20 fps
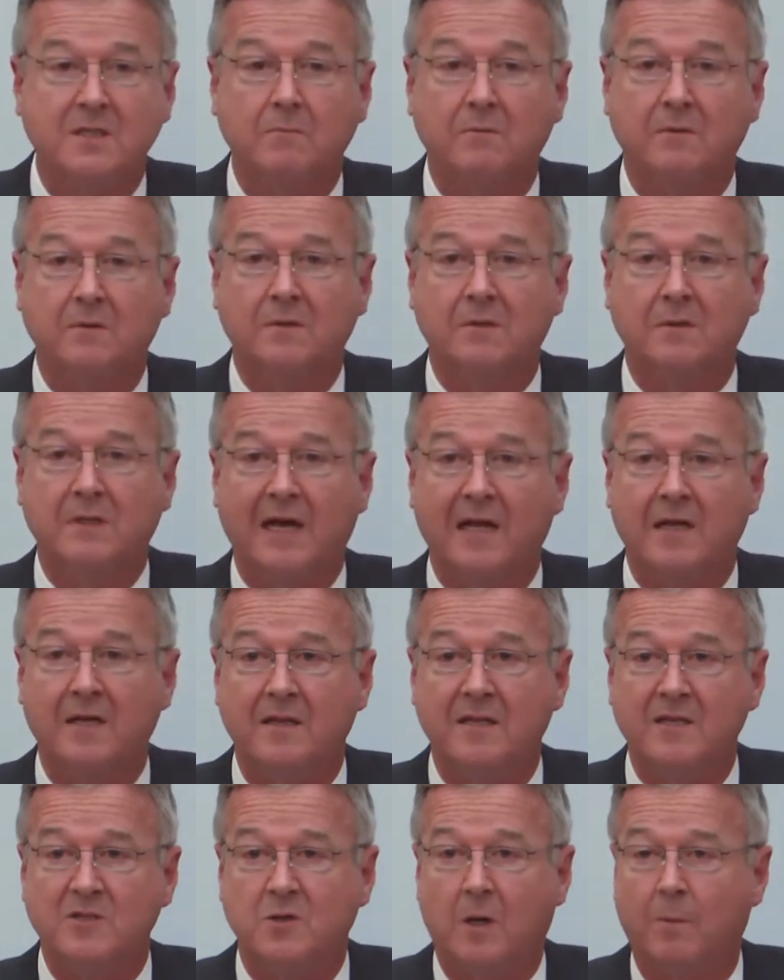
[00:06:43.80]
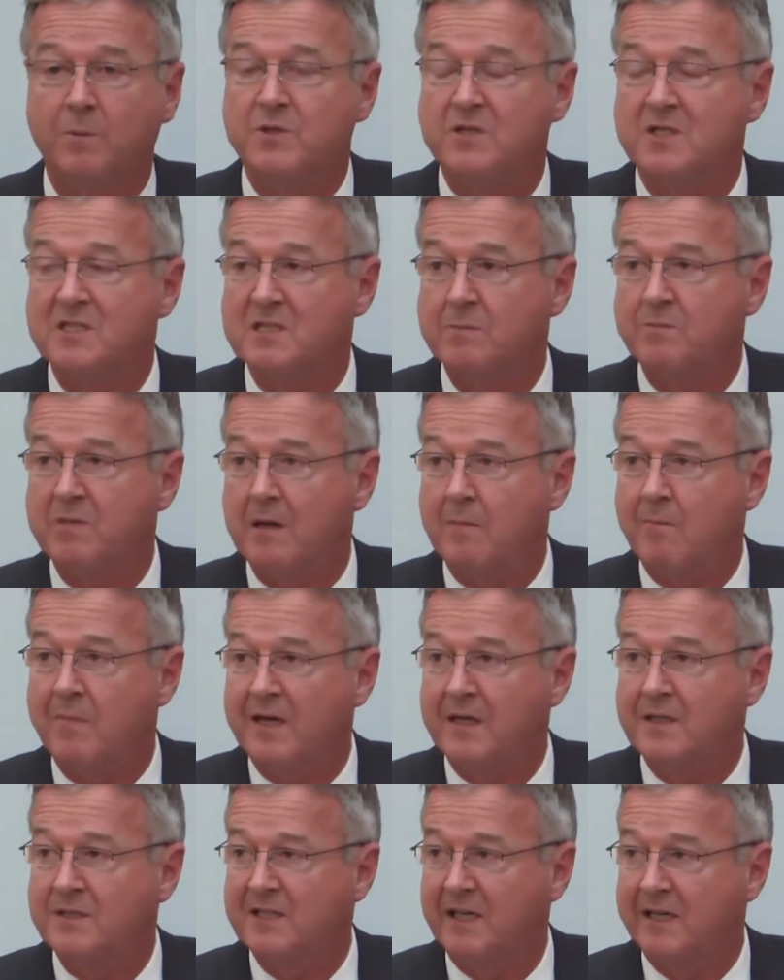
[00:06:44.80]
to colour these options a bit
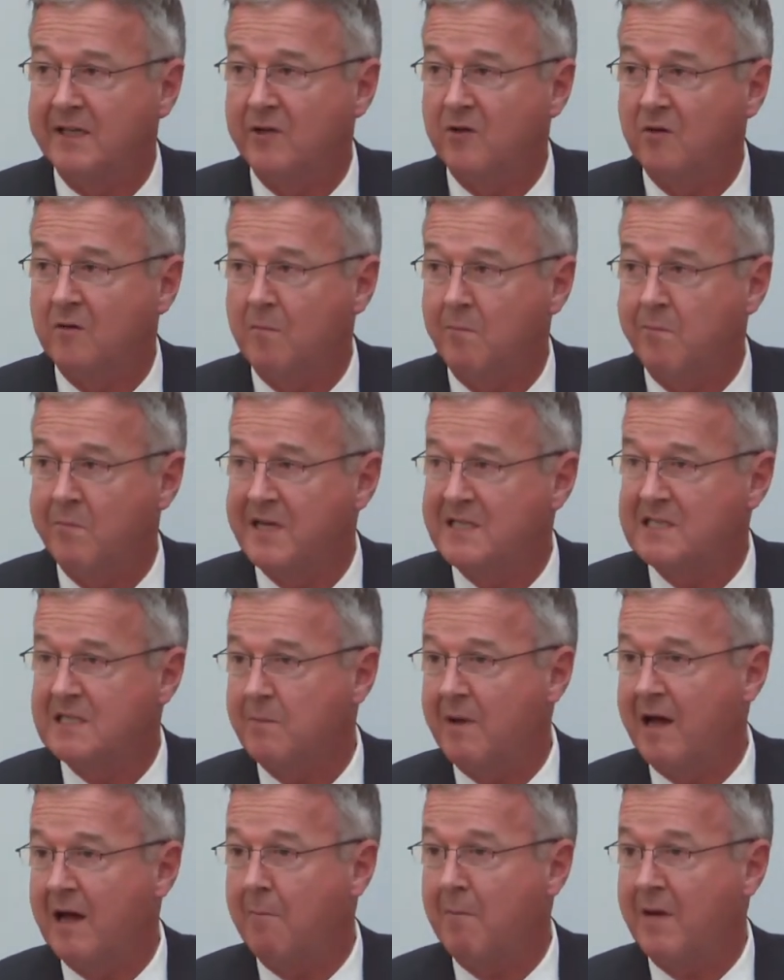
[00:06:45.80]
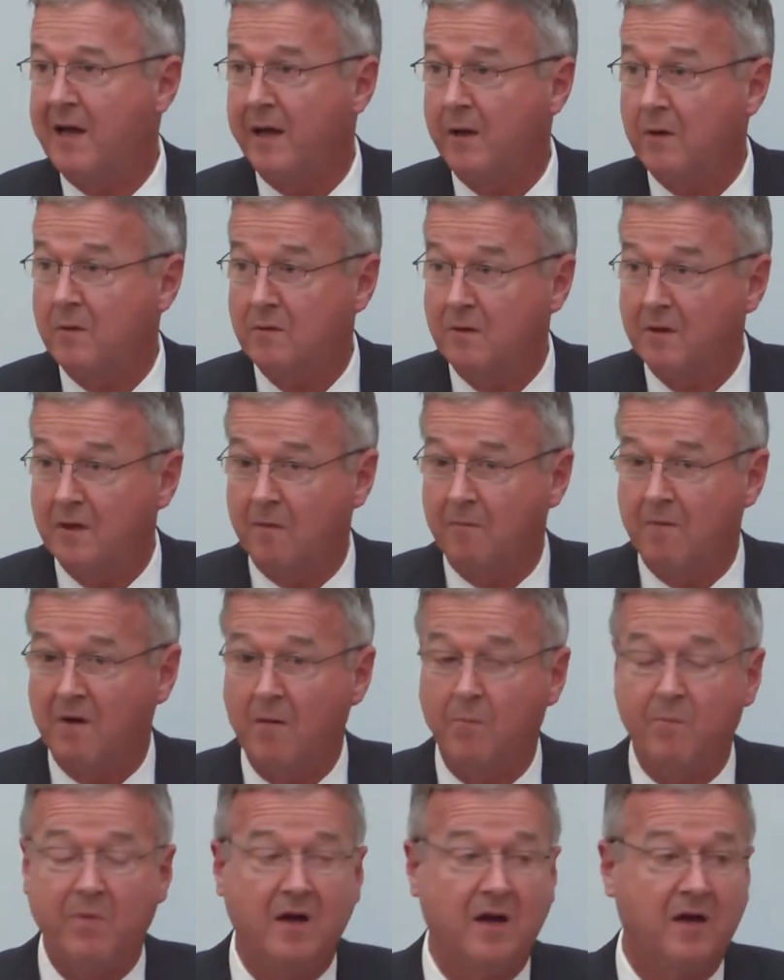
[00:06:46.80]
by telling you a bit about my own
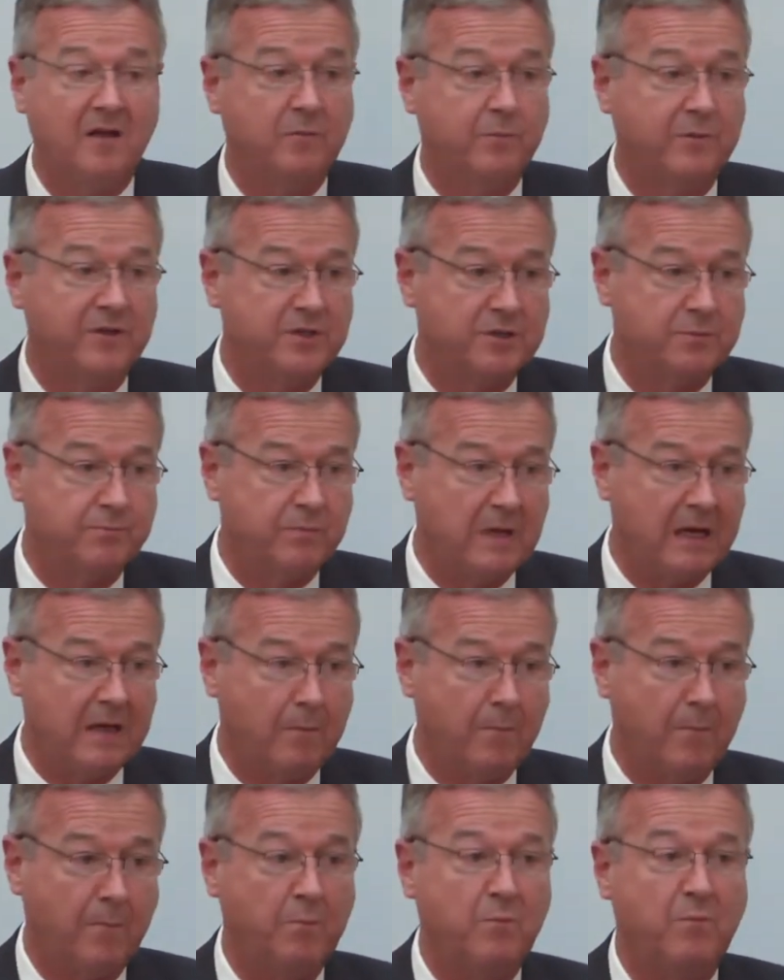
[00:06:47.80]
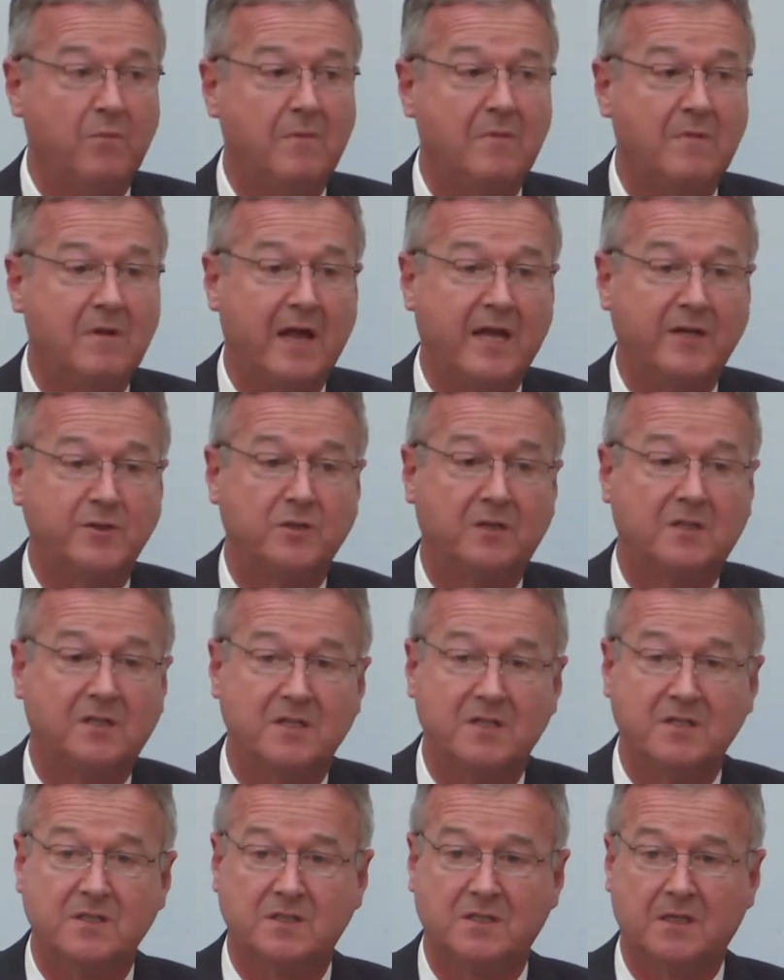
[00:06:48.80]
career path, which Nigel
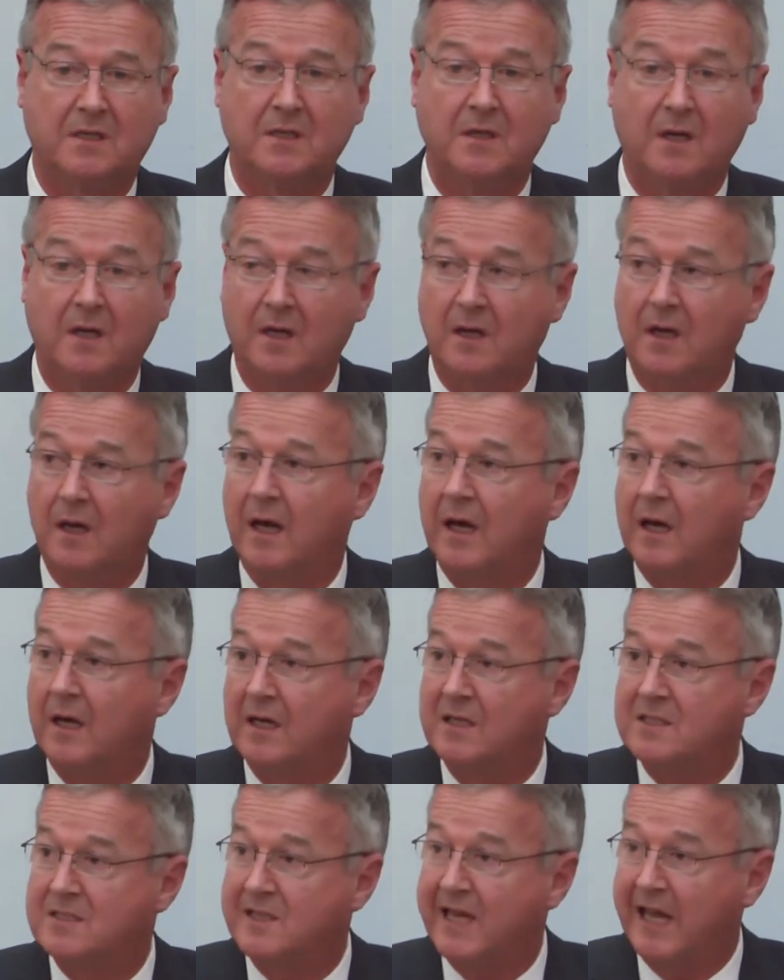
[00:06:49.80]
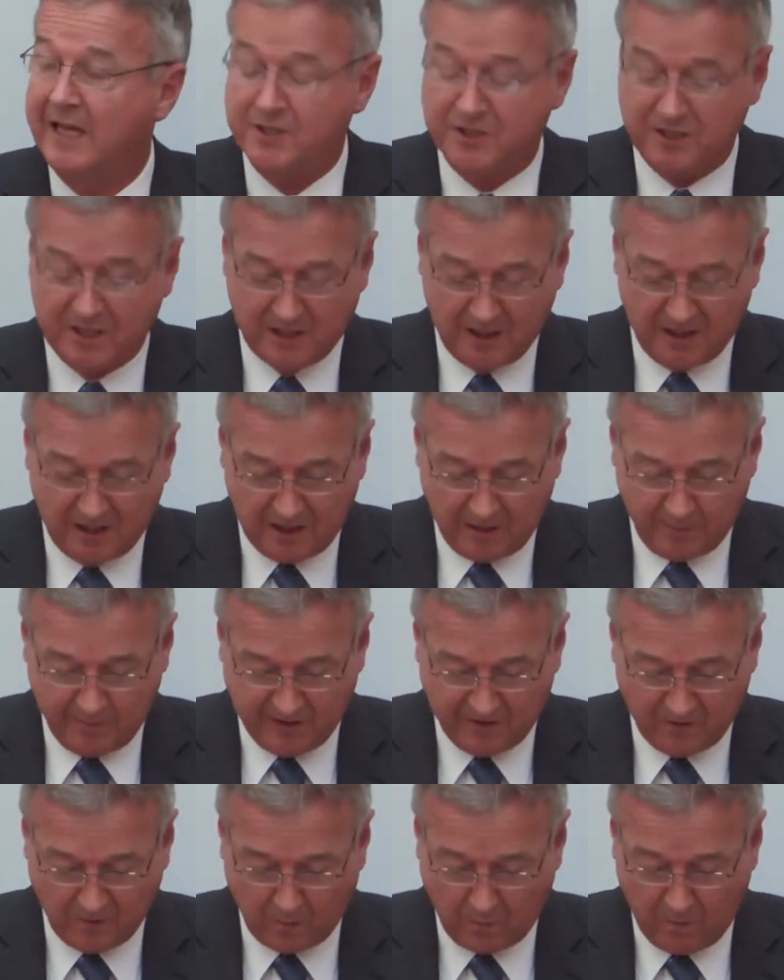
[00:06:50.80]
has sketched in a little
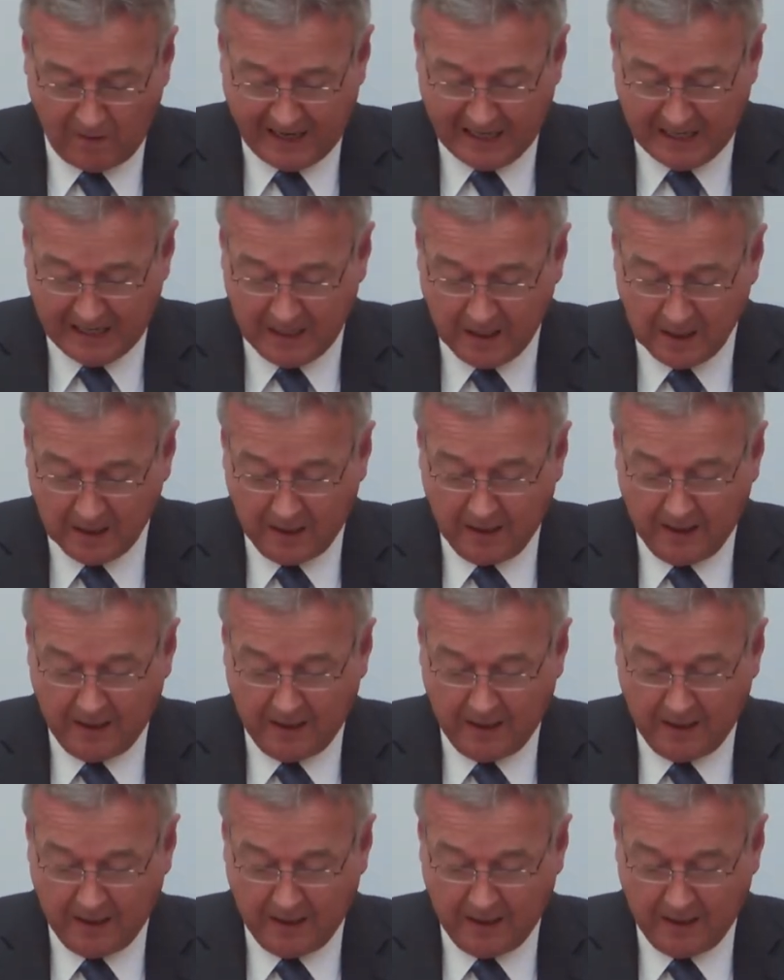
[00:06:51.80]
bit already.